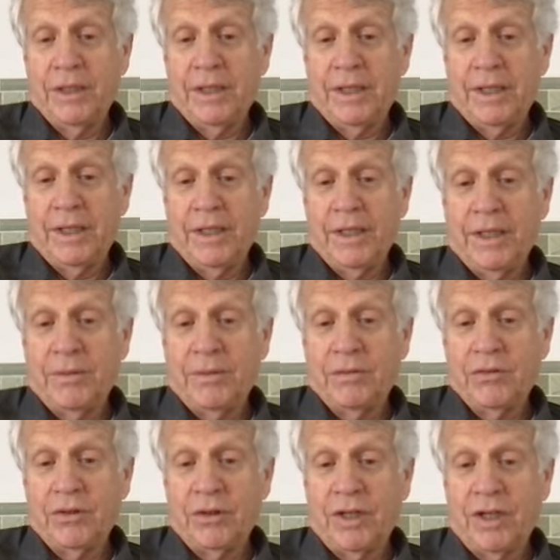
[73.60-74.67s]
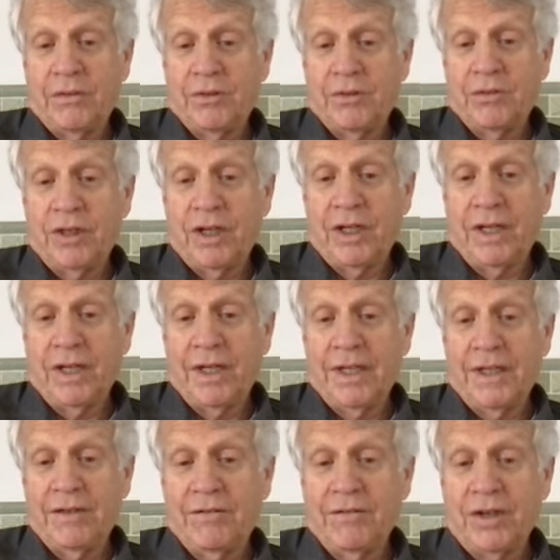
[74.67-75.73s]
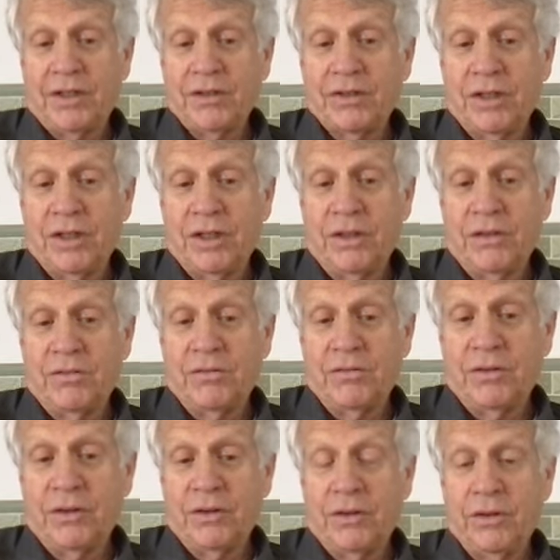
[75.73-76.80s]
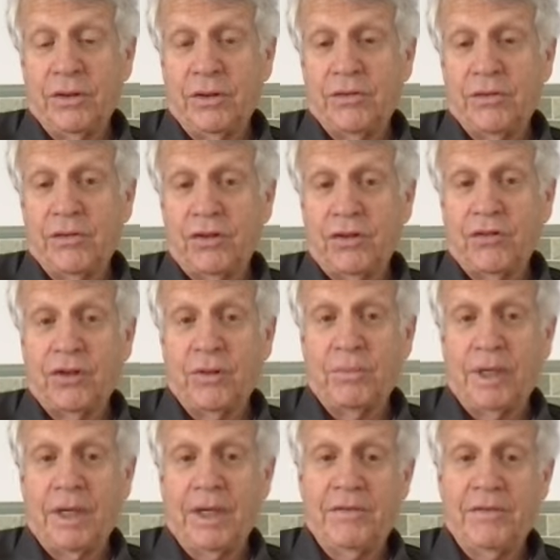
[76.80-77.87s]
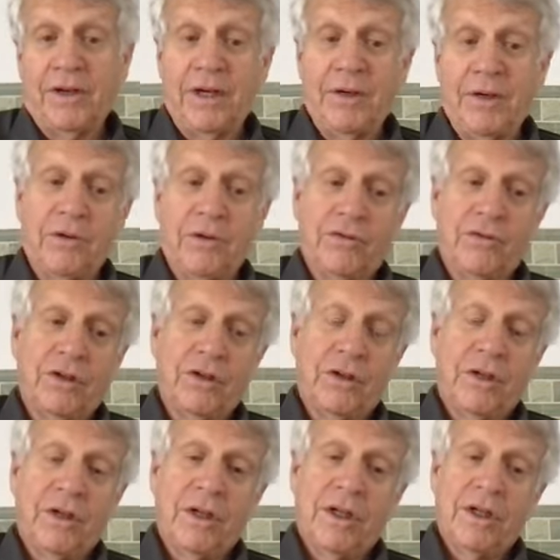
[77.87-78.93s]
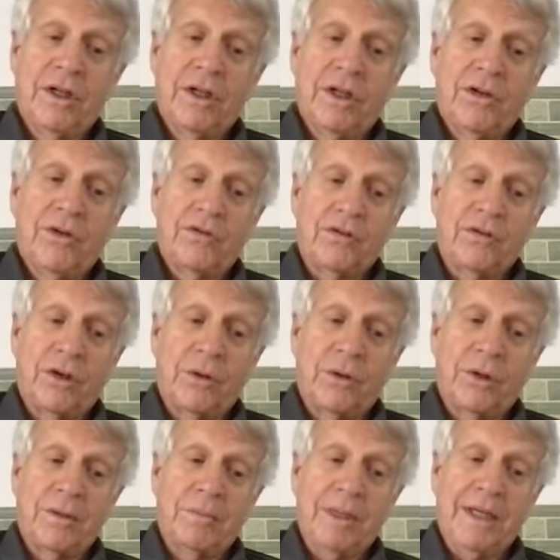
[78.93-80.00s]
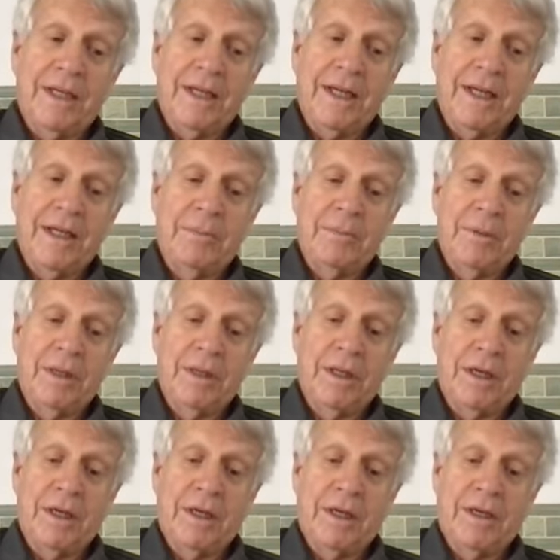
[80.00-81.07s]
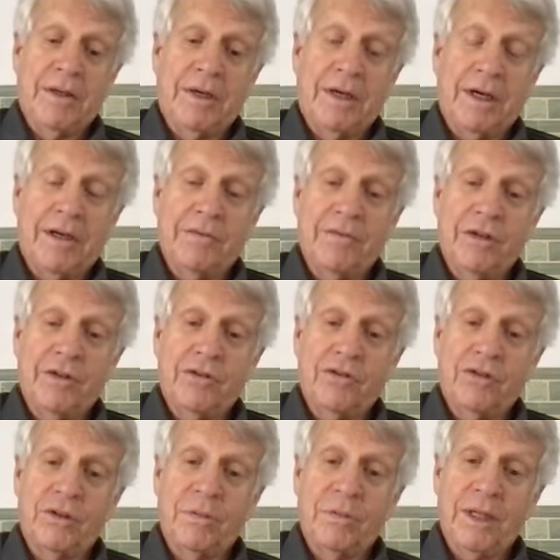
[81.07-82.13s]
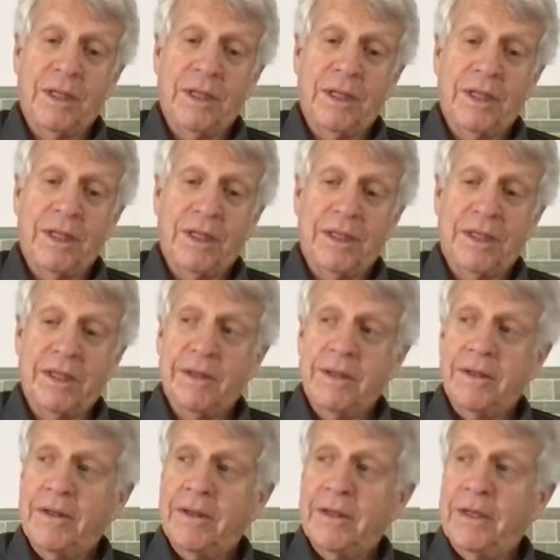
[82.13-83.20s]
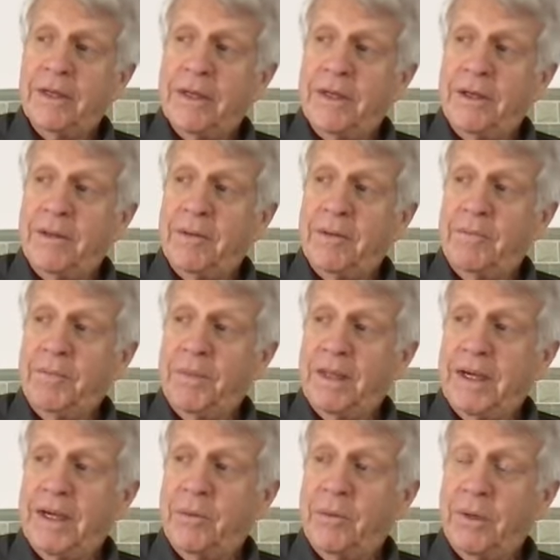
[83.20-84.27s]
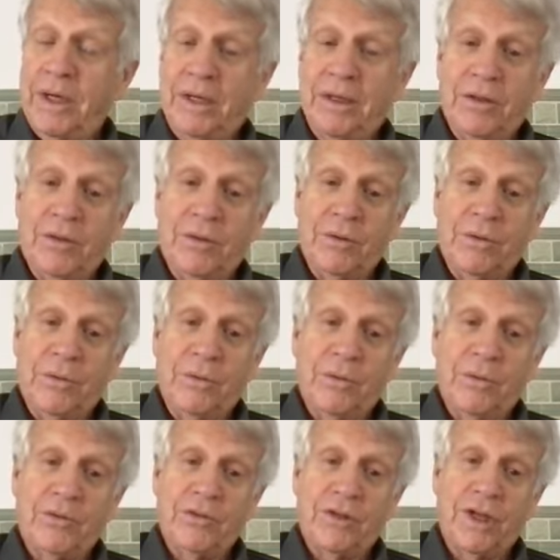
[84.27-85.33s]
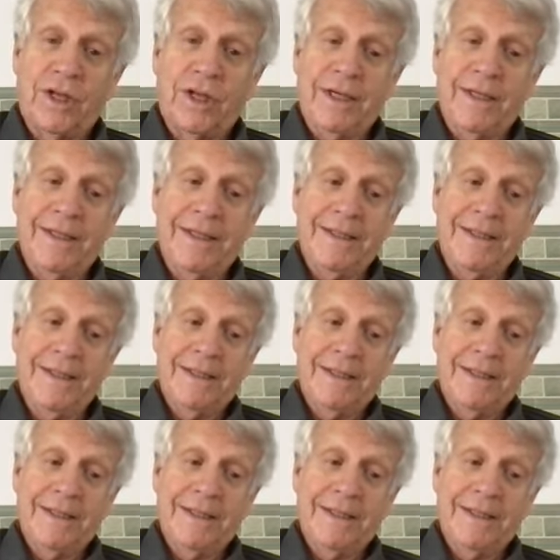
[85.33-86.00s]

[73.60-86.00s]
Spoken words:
that was a devastating infection of her nervous system by a virus. So it became obvious to me that I wanted to study